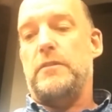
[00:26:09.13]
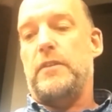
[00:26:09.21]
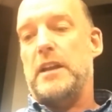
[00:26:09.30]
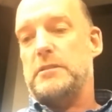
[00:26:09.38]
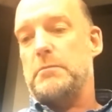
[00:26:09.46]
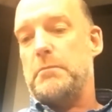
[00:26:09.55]
you've
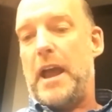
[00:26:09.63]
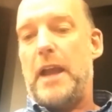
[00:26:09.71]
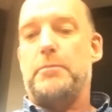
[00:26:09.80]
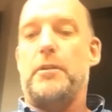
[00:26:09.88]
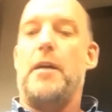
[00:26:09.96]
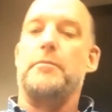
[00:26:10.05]
got some
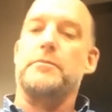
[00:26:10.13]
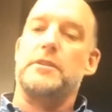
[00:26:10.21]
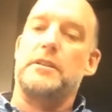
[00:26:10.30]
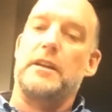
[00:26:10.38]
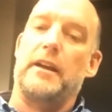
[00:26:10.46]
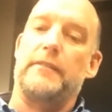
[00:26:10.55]
back problems
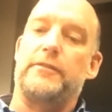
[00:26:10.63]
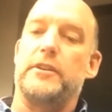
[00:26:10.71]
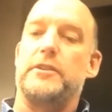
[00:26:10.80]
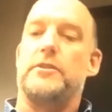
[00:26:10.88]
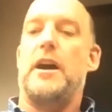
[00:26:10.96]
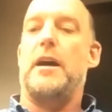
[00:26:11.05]
and you got a foot
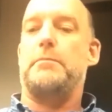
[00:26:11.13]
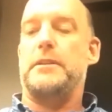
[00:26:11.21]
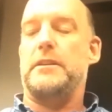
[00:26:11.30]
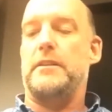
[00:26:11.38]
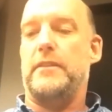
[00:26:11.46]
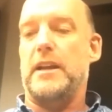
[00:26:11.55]
drop
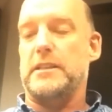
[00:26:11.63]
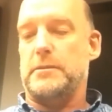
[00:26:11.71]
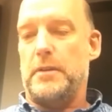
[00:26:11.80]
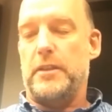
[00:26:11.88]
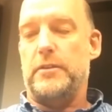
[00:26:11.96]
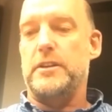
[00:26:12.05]
and you've got
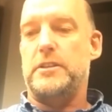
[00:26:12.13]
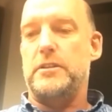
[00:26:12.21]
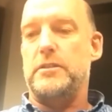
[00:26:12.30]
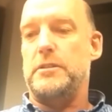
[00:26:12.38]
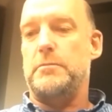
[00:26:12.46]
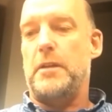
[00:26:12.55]
some other
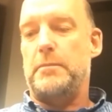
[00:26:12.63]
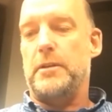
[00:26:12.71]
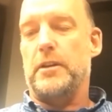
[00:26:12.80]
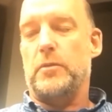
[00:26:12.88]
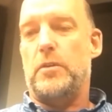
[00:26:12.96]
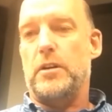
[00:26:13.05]
issues, you may be
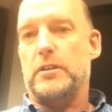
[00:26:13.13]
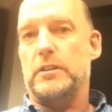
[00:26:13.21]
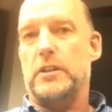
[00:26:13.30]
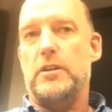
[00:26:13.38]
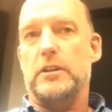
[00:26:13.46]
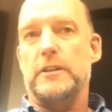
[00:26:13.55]
on the walker
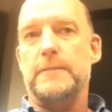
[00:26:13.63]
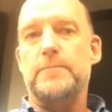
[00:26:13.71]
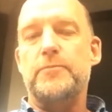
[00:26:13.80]
longer.